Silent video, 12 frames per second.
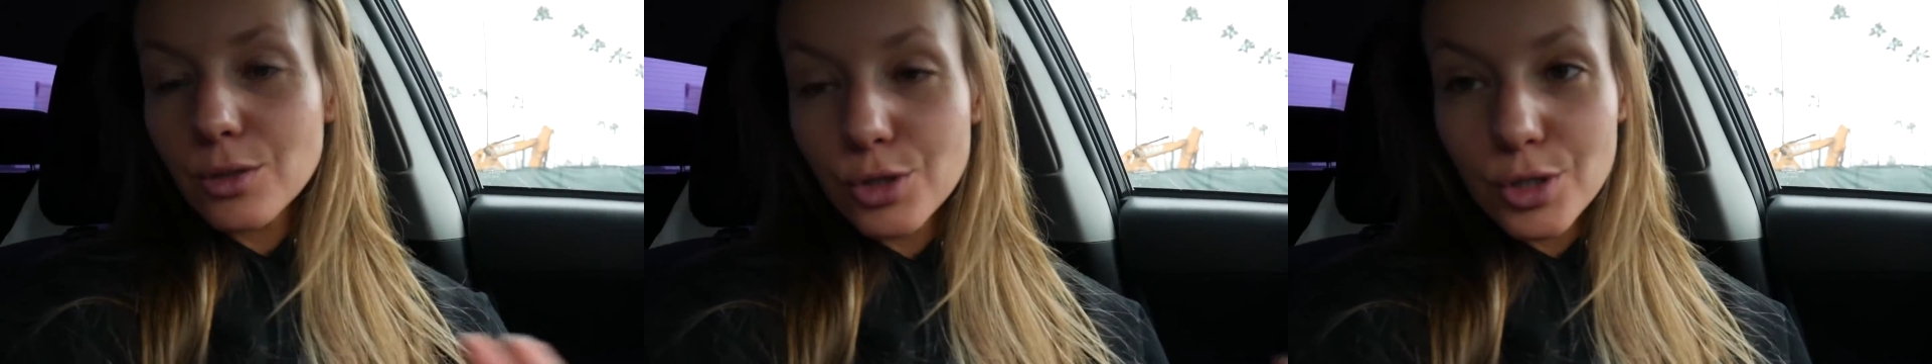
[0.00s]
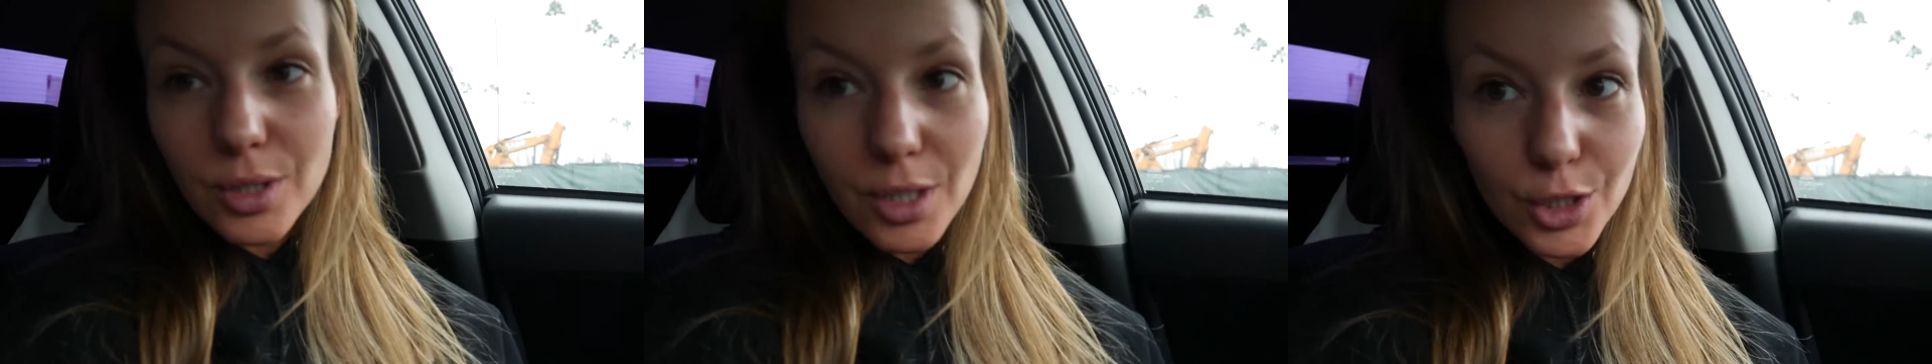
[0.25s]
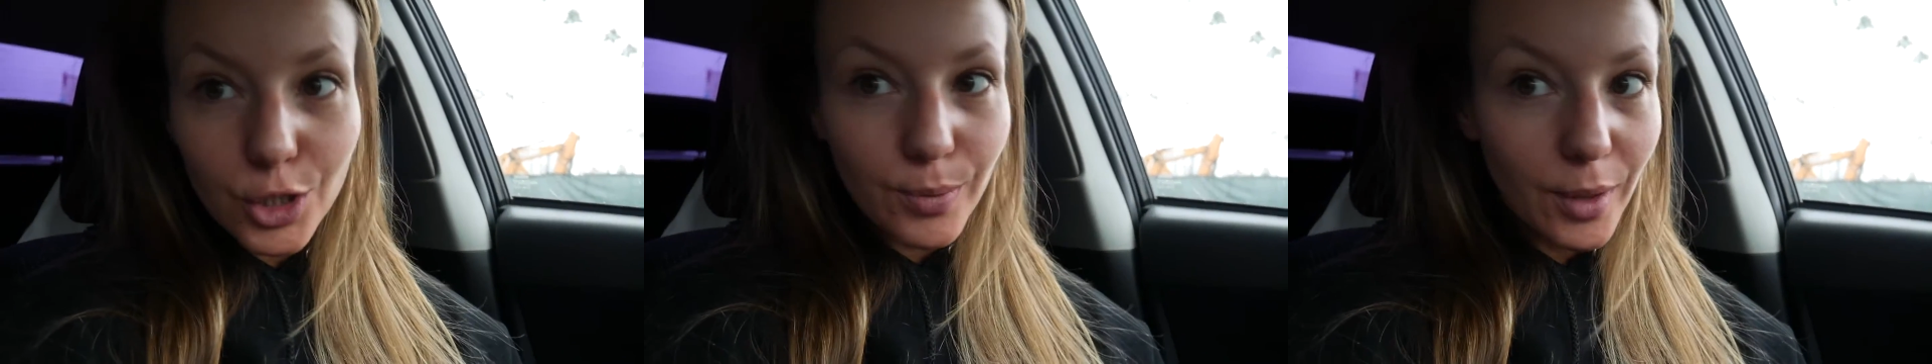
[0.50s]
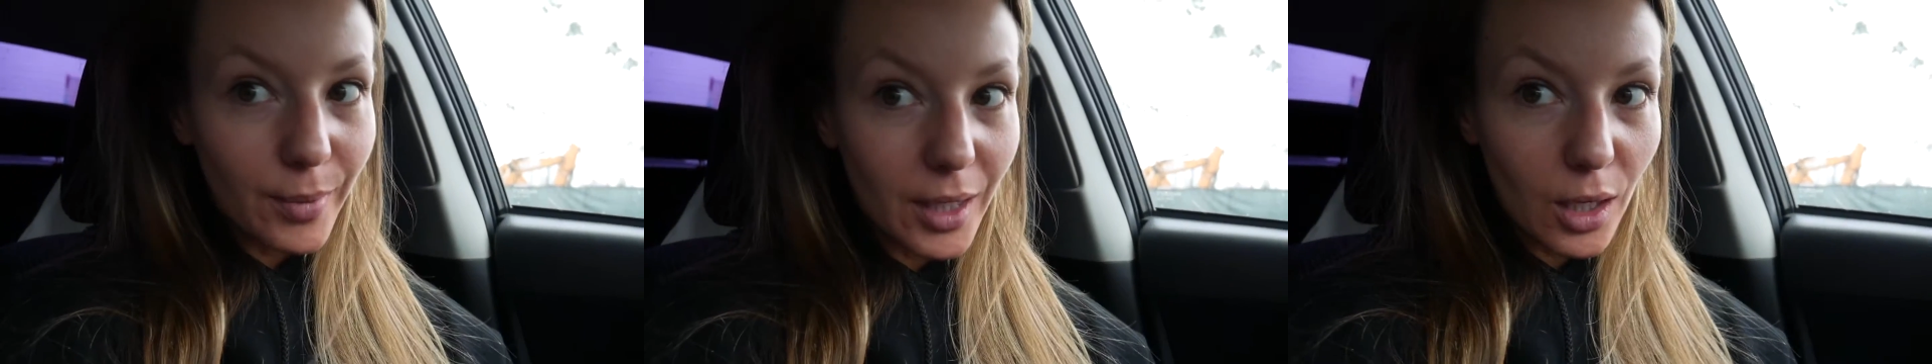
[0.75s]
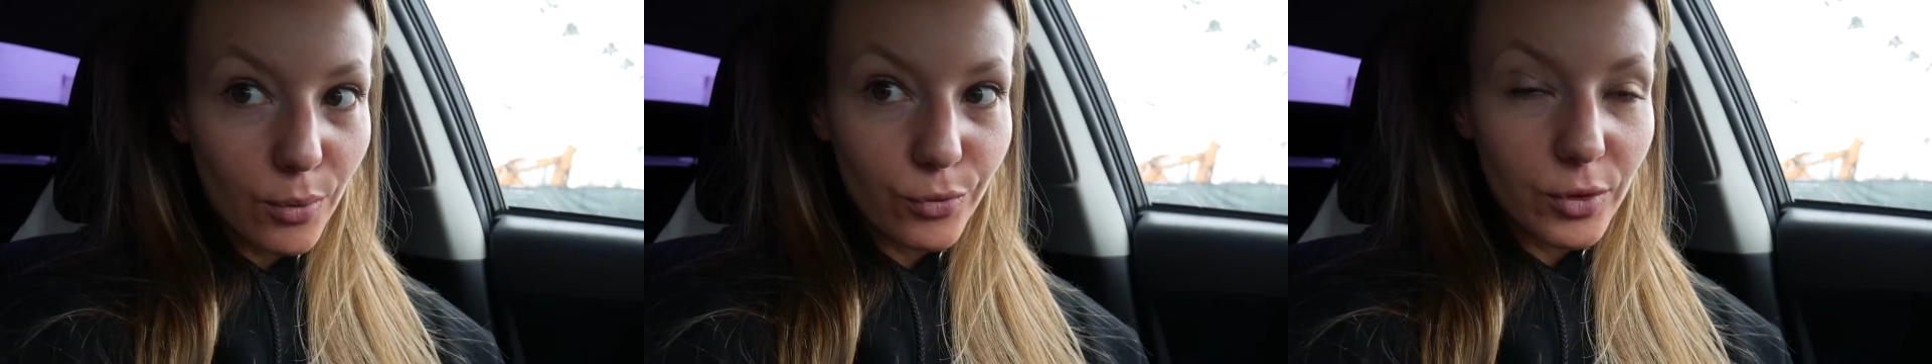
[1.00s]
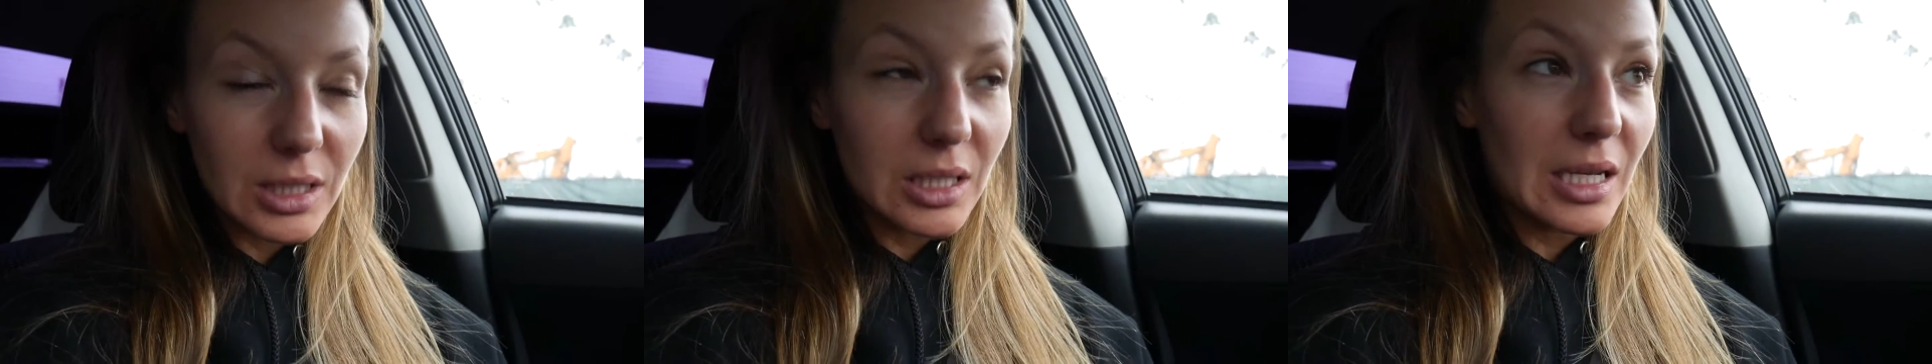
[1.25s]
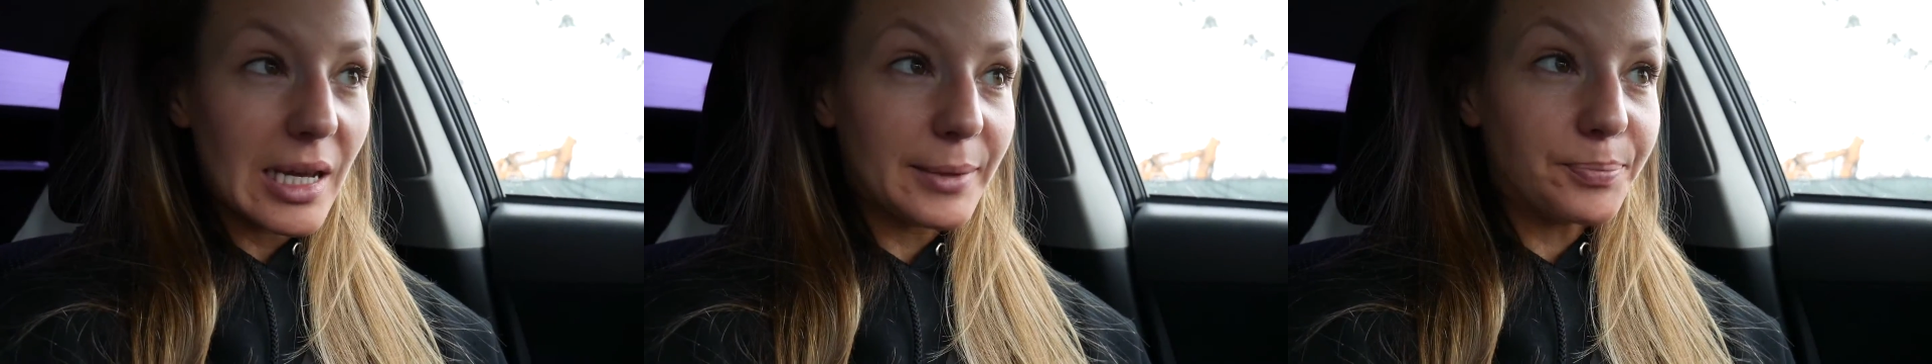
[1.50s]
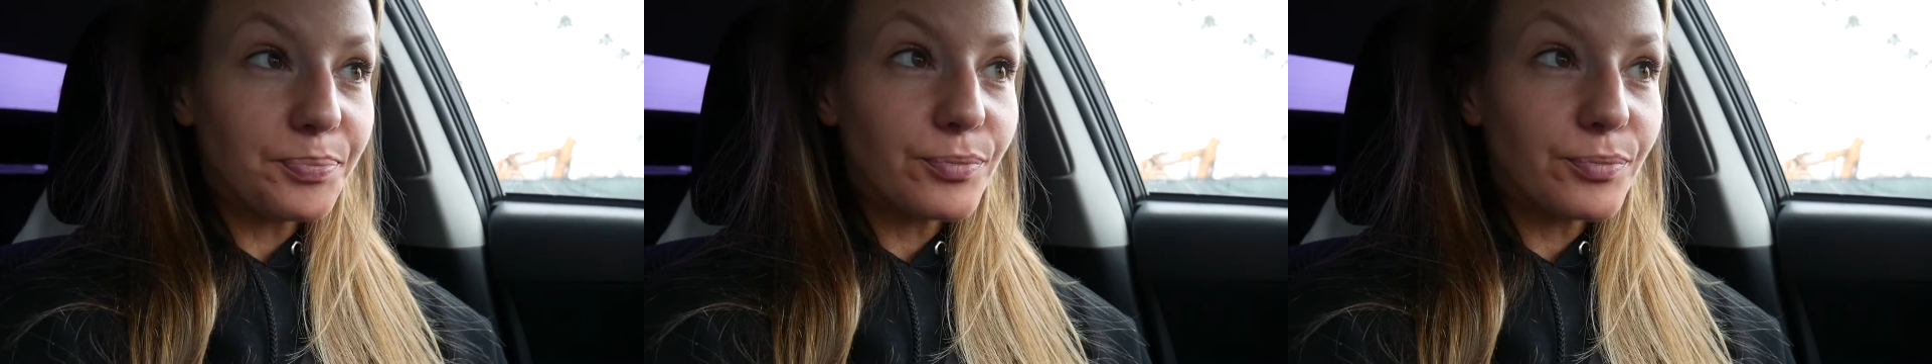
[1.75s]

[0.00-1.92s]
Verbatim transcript: She's gonna do my makeup for today.